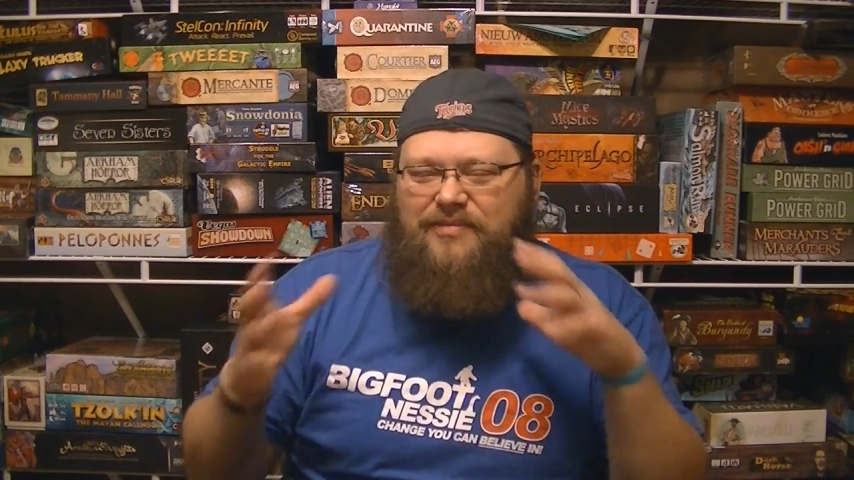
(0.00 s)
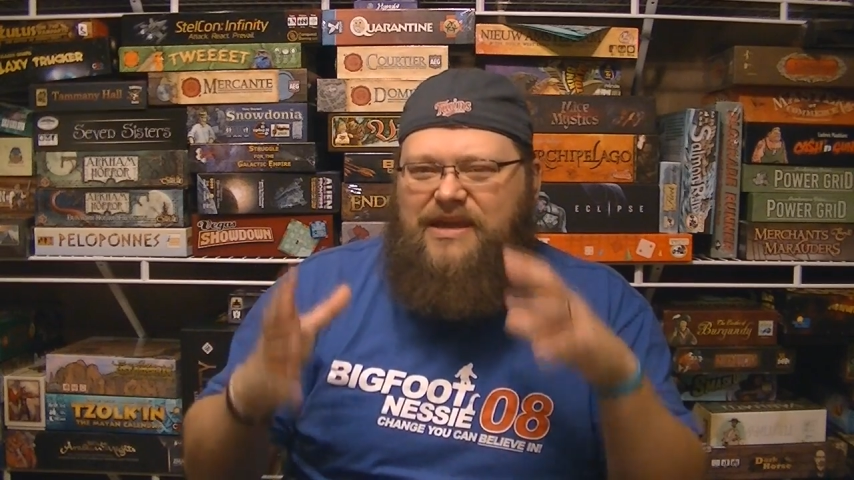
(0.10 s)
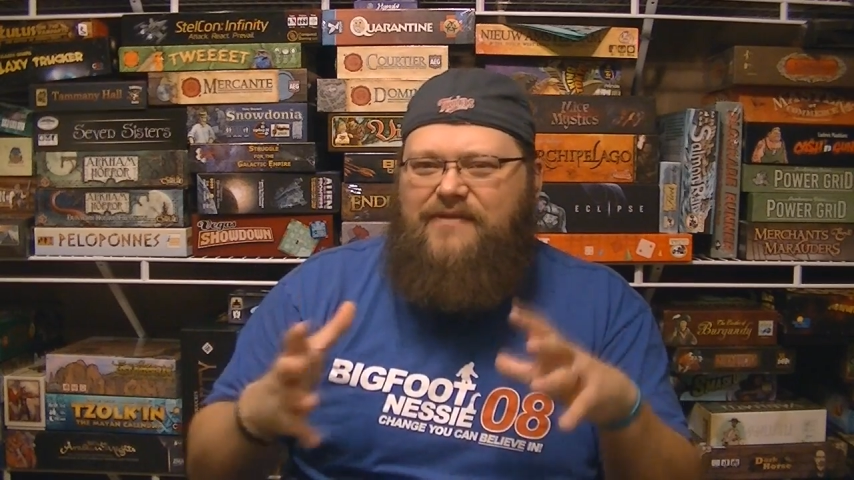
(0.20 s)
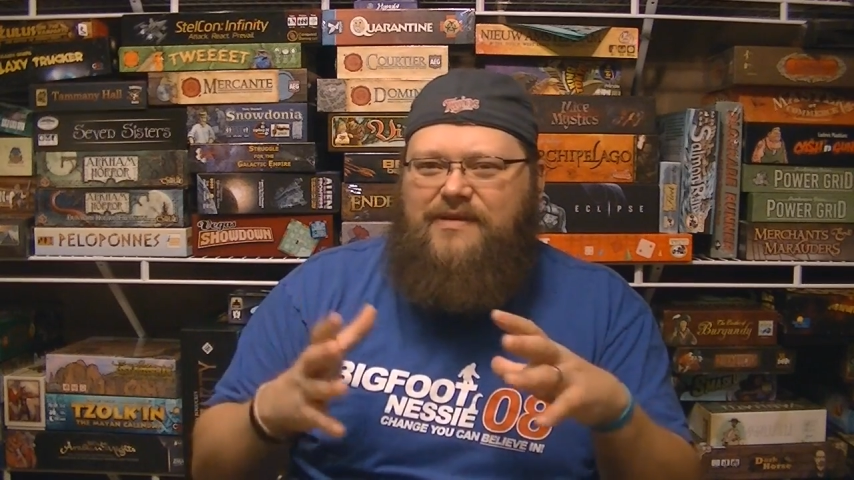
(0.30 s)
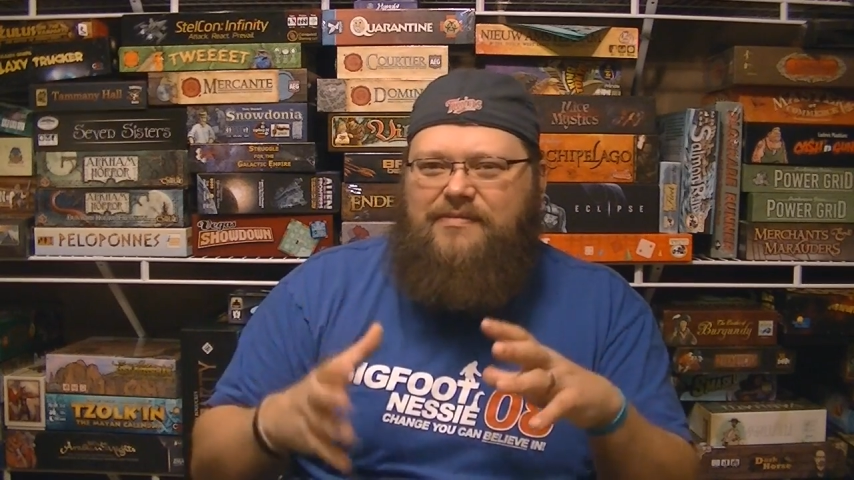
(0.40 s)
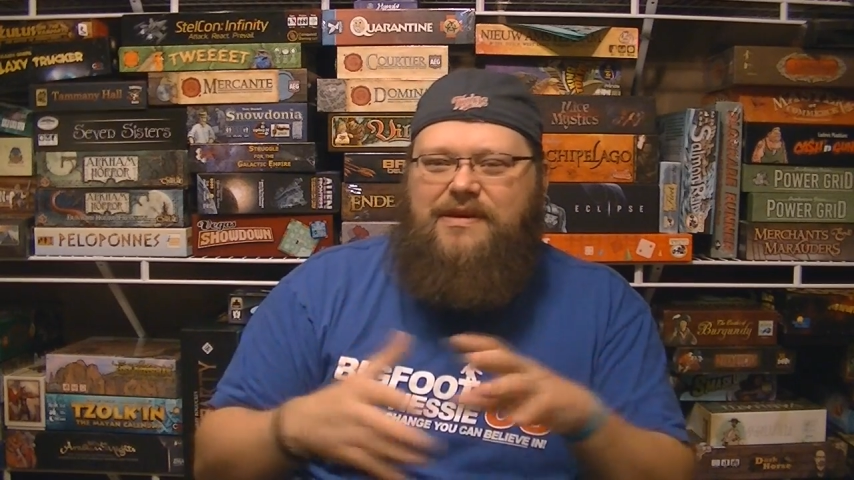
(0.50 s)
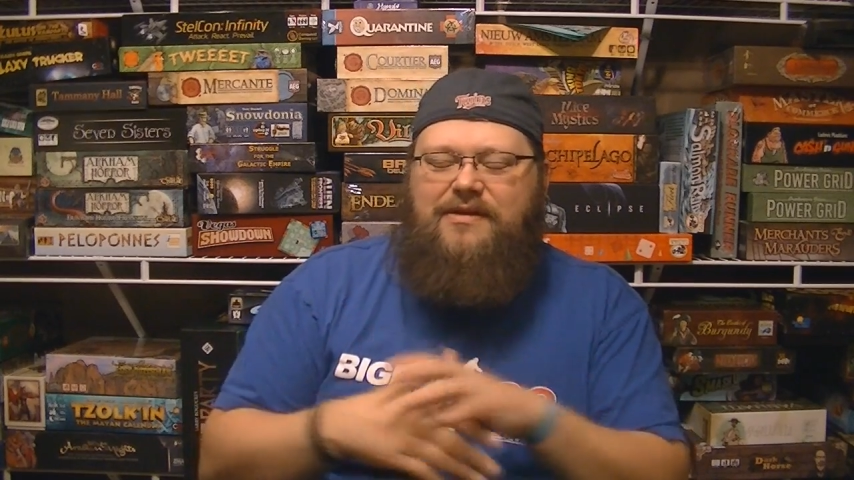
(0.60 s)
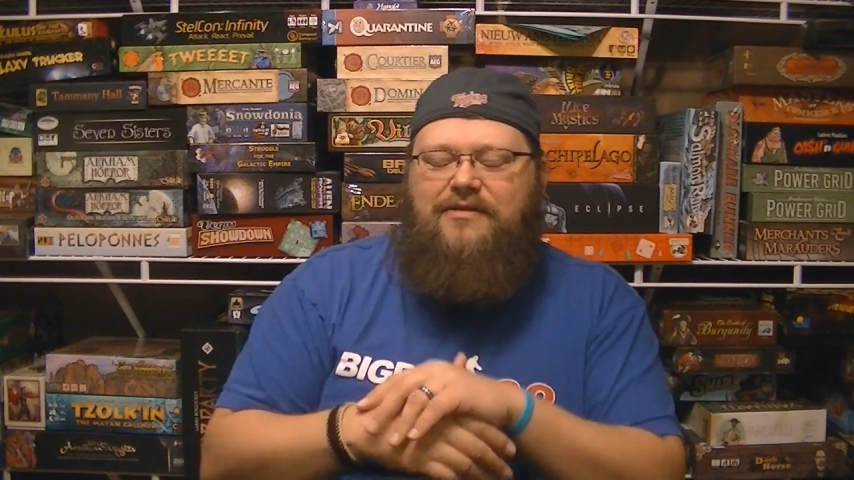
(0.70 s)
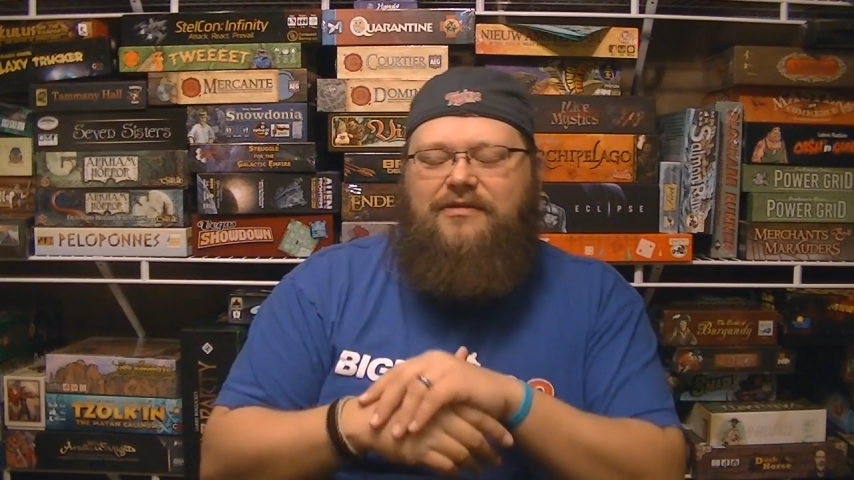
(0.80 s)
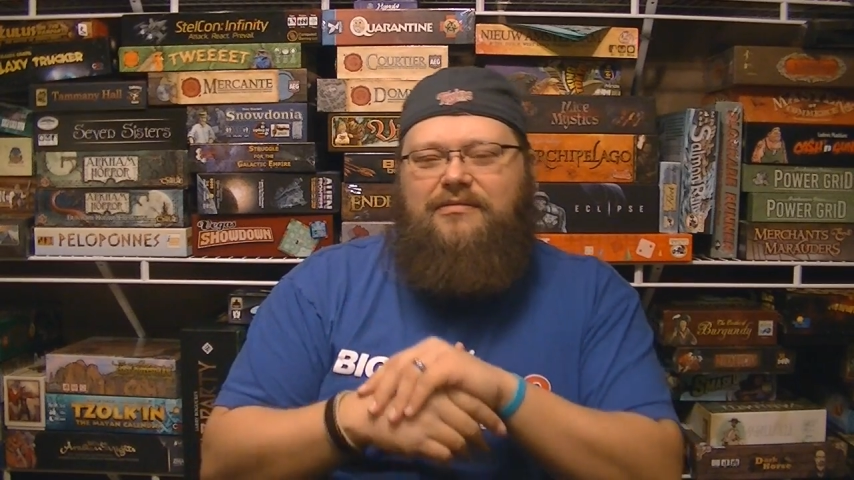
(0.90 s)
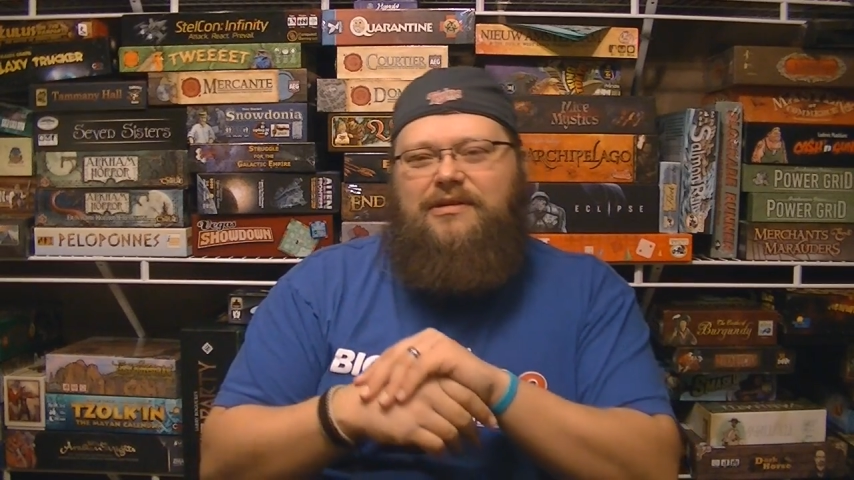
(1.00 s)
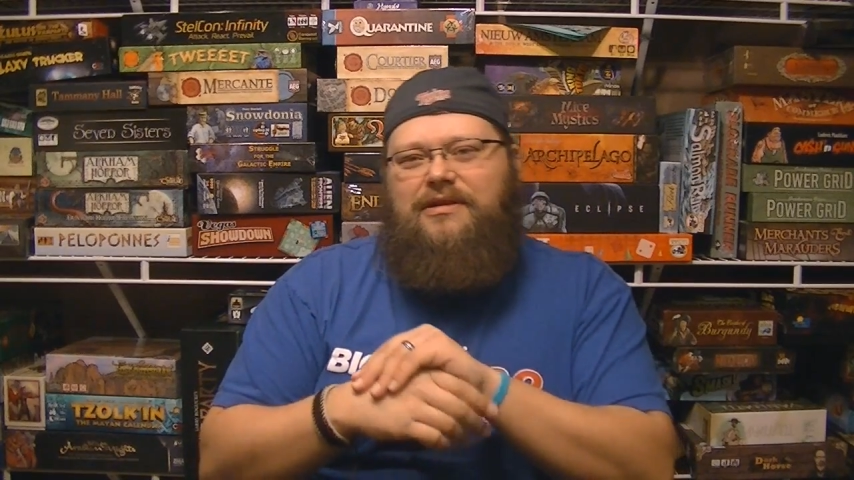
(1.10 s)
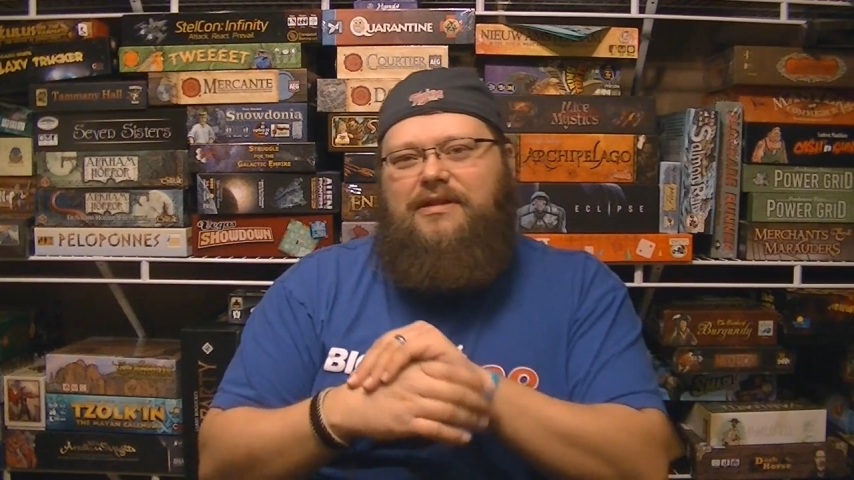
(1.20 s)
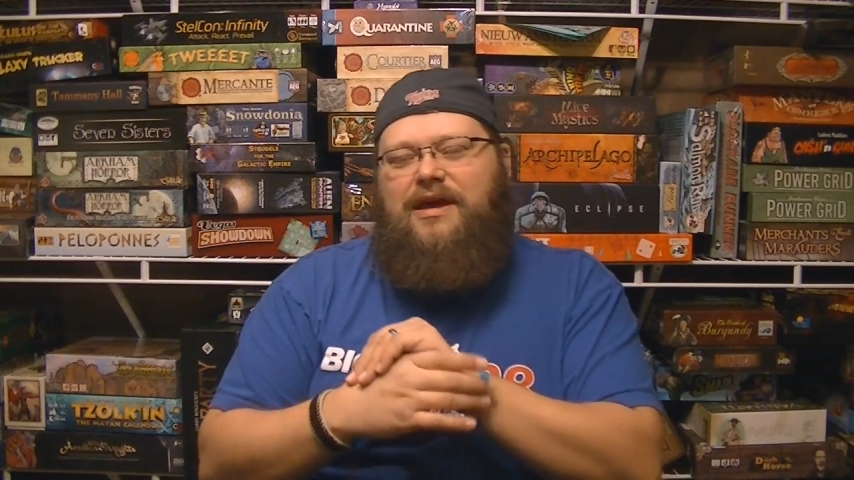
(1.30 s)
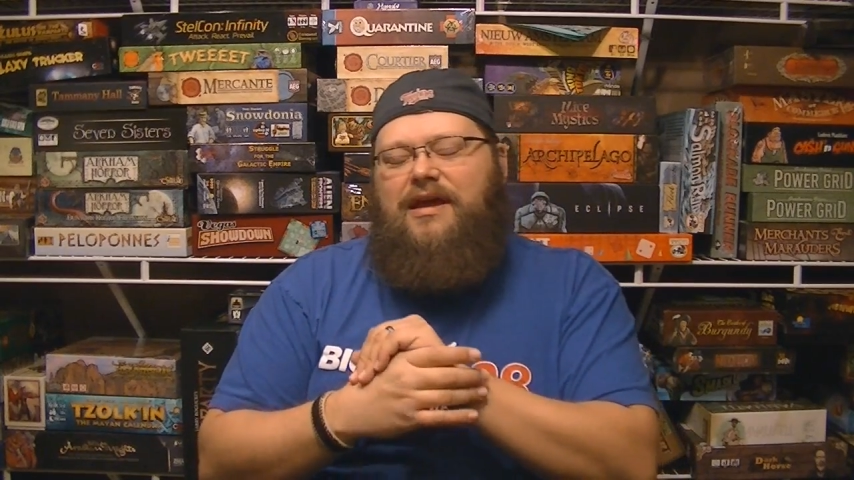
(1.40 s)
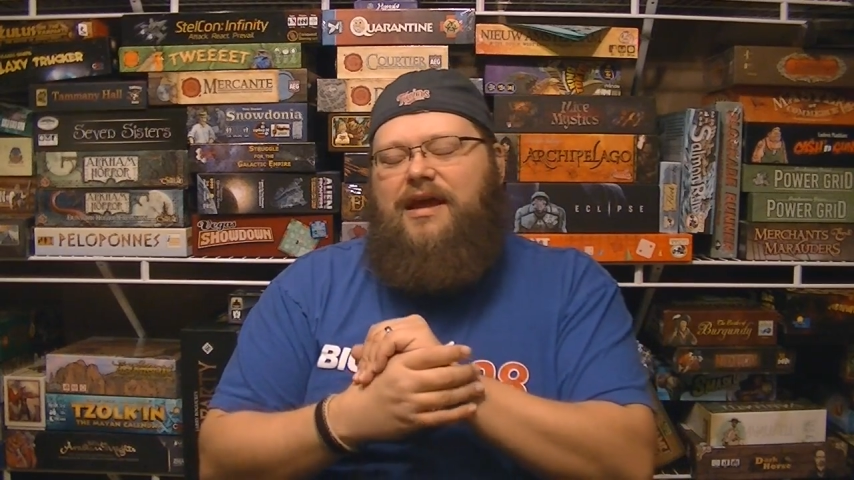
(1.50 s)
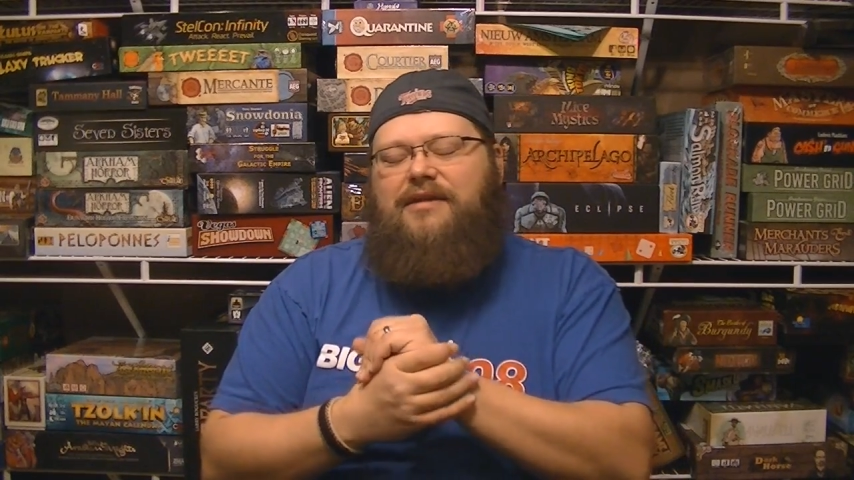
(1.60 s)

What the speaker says: PvP or something like that.